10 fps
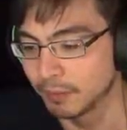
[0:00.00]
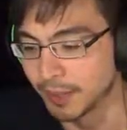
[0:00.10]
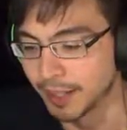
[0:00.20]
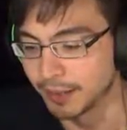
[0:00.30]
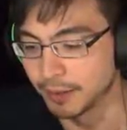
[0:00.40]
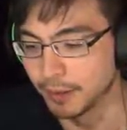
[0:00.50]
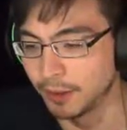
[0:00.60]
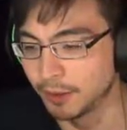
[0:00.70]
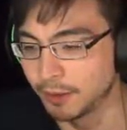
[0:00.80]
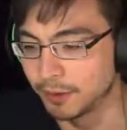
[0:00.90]
But,
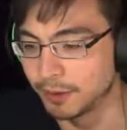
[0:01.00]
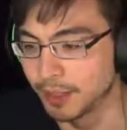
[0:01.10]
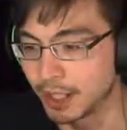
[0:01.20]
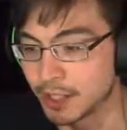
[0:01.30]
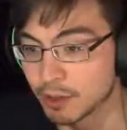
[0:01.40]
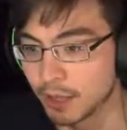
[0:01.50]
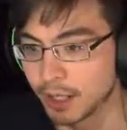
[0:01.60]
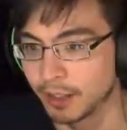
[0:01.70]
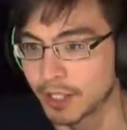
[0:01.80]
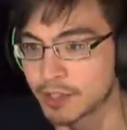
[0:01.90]
oh,
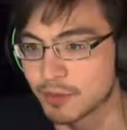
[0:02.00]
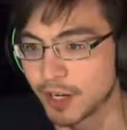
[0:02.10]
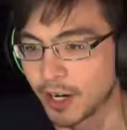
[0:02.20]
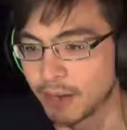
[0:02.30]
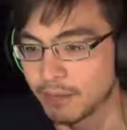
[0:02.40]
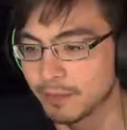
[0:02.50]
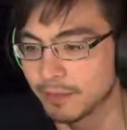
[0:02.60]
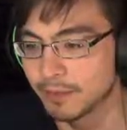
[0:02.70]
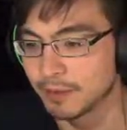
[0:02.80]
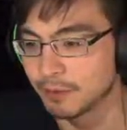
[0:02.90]
I lost my arm?
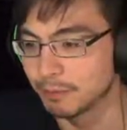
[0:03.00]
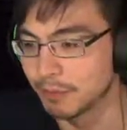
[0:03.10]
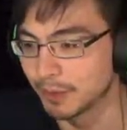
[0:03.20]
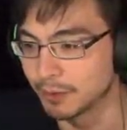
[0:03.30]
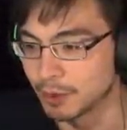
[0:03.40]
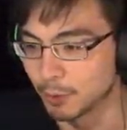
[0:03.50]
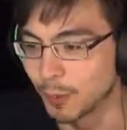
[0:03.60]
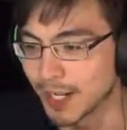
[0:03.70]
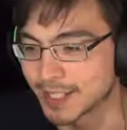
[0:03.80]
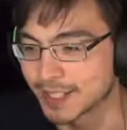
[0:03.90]
But to
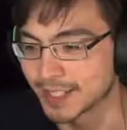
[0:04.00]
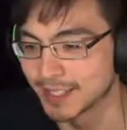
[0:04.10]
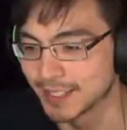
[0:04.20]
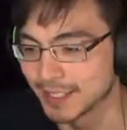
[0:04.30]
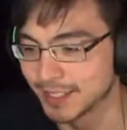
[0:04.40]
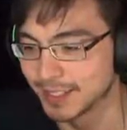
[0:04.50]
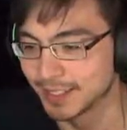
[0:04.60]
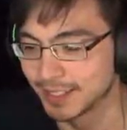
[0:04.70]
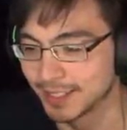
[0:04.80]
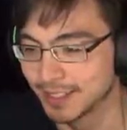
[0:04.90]
what?
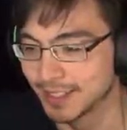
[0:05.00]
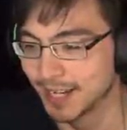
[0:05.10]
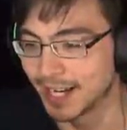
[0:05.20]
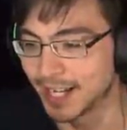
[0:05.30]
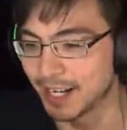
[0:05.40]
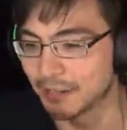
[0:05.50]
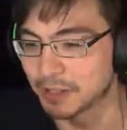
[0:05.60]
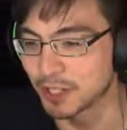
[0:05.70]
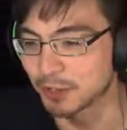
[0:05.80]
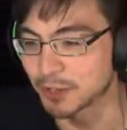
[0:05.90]
I can't
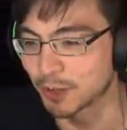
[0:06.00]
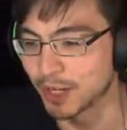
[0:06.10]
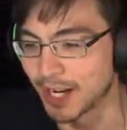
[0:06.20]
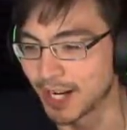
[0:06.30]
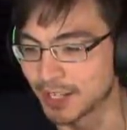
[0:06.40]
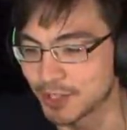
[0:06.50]
even tell what's going on.